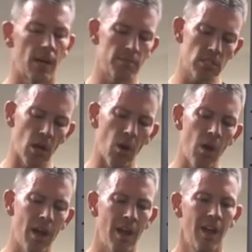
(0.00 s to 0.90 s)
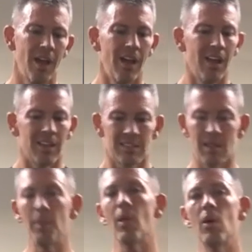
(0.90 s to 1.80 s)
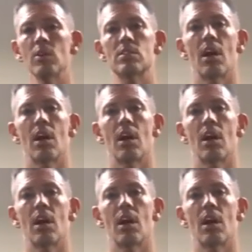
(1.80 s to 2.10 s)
up. So some of those